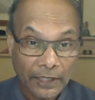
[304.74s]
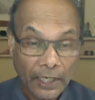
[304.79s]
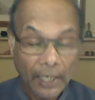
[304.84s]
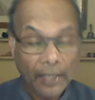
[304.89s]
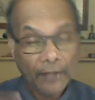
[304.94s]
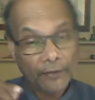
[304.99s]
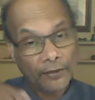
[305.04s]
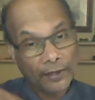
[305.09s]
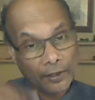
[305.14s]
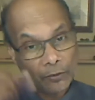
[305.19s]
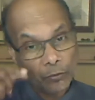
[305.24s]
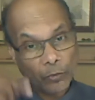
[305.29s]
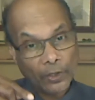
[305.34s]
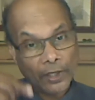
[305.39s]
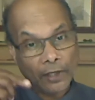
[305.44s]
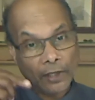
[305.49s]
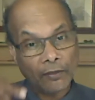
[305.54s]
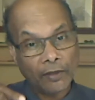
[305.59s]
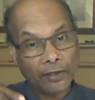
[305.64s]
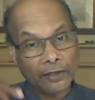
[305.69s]
then we
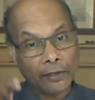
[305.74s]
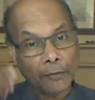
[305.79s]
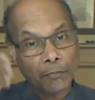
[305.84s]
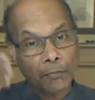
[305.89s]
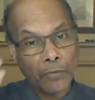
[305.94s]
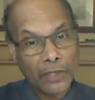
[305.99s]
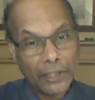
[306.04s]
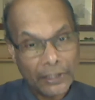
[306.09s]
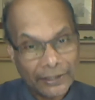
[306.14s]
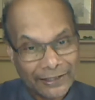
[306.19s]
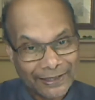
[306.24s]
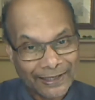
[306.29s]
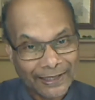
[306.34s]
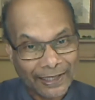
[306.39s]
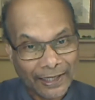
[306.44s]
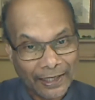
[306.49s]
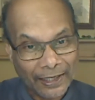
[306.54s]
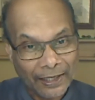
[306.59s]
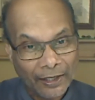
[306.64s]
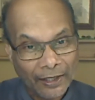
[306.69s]
are at the
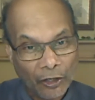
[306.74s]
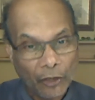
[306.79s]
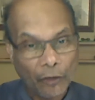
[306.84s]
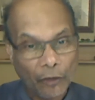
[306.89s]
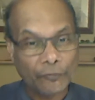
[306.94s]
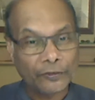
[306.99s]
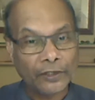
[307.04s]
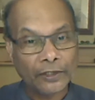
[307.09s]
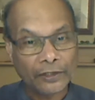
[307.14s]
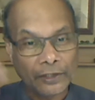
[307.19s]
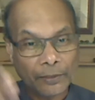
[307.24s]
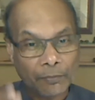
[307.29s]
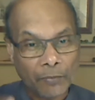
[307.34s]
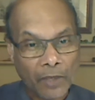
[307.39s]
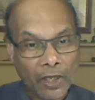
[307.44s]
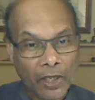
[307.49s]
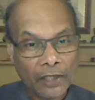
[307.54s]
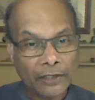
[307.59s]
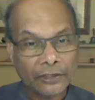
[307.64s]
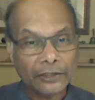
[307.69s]
mercy of the
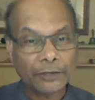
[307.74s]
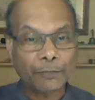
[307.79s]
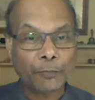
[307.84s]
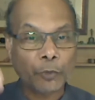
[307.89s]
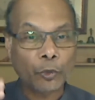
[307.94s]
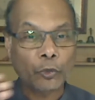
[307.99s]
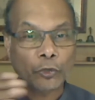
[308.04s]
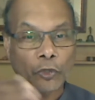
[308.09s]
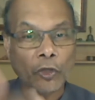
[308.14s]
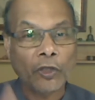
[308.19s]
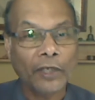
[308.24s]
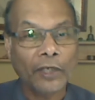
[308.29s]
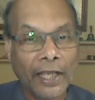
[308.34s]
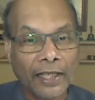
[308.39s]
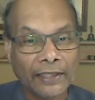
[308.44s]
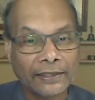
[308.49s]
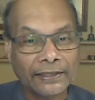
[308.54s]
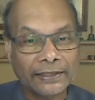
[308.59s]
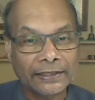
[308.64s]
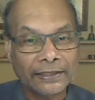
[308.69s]
demands put on
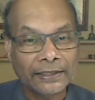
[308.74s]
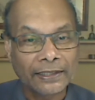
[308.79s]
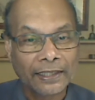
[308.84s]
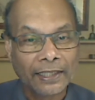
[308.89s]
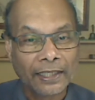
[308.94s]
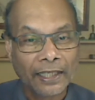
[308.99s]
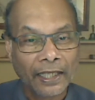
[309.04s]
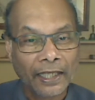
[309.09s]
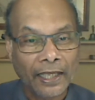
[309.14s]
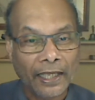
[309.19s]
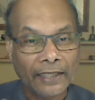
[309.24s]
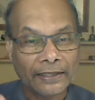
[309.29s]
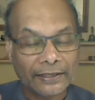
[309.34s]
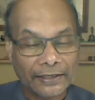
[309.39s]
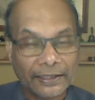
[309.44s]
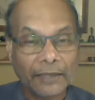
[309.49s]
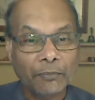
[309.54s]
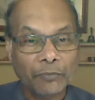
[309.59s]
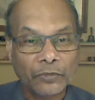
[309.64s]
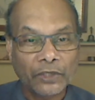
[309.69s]
us. And
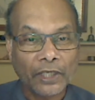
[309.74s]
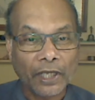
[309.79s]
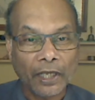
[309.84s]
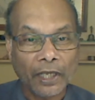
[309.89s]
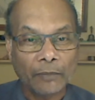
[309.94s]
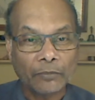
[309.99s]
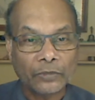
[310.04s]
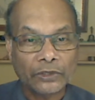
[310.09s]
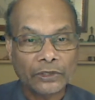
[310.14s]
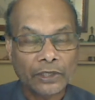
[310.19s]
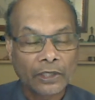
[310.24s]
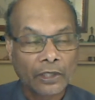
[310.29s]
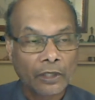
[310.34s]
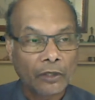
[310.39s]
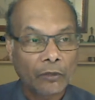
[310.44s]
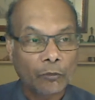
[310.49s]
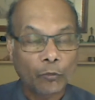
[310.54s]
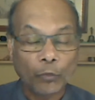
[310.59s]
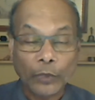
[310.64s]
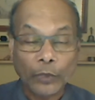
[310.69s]
sometimes
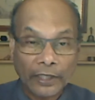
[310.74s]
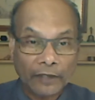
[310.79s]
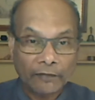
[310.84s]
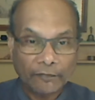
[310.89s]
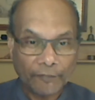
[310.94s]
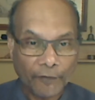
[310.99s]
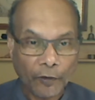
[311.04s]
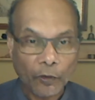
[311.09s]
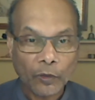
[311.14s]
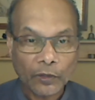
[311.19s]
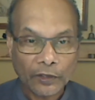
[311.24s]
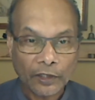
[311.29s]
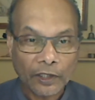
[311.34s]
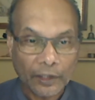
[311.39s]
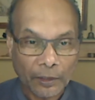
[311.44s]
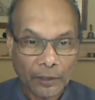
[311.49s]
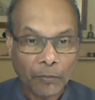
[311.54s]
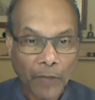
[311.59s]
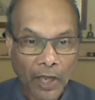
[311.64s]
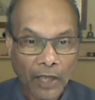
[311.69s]
we invoke the
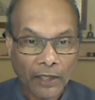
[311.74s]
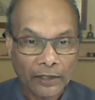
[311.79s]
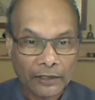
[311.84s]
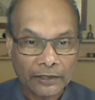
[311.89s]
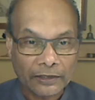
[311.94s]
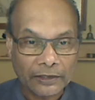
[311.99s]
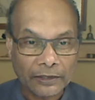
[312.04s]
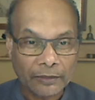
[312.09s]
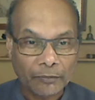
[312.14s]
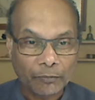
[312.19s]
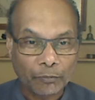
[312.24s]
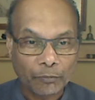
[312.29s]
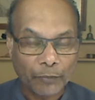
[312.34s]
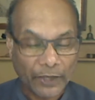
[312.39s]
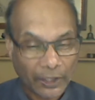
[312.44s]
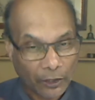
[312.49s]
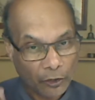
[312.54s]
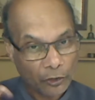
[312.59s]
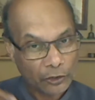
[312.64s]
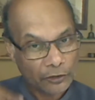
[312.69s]
demands
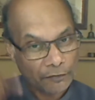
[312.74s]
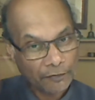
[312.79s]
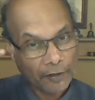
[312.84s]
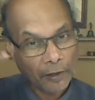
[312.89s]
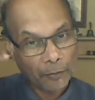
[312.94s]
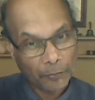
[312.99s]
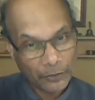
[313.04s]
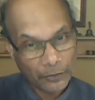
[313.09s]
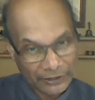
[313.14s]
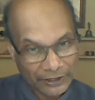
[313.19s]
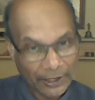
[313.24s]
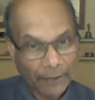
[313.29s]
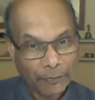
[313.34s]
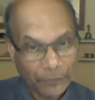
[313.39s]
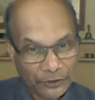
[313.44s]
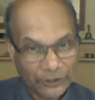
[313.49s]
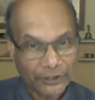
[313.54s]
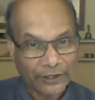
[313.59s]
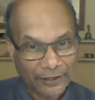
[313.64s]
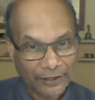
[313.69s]
because of our
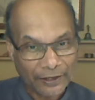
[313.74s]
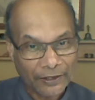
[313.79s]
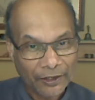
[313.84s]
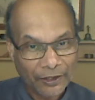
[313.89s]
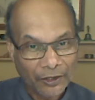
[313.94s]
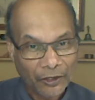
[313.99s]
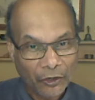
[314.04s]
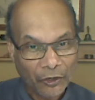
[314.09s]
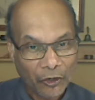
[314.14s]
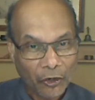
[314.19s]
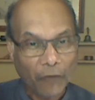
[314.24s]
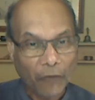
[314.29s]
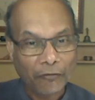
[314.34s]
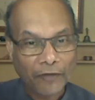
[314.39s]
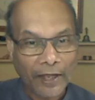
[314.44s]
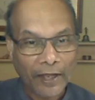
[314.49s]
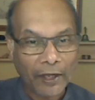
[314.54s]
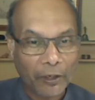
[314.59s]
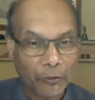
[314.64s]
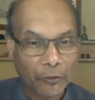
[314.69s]
perception of
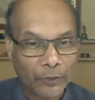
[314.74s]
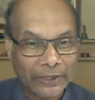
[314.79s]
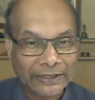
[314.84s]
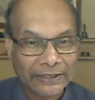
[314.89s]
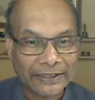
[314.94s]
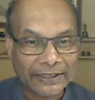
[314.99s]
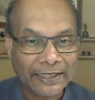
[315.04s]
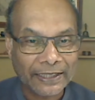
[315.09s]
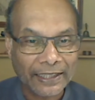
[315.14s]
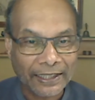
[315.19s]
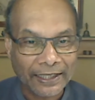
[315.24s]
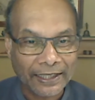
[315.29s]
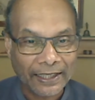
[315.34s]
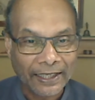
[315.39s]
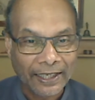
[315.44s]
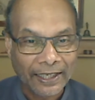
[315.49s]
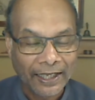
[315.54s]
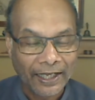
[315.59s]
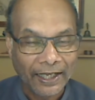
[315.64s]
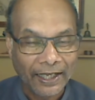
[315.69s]
how we see
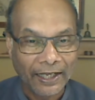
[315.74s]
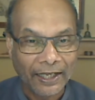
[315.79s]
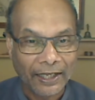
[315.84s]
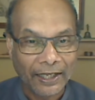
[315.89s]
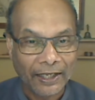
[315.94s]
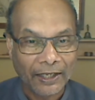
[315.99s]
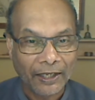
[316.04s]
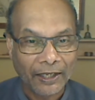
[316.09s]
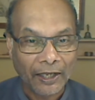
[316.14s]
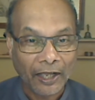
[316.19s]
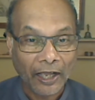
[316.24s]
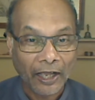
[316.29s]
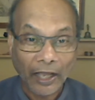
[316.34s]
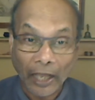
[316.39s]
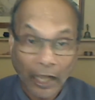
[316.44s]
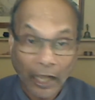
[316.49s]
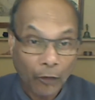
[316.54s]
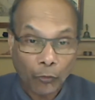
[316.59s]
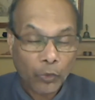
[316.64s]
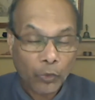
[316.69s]

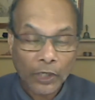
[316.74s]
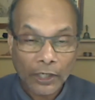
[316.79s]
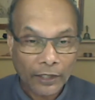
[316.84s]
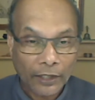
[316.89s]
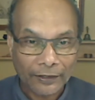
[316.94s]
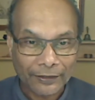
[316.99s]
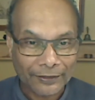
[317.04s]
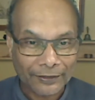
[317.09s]
our world.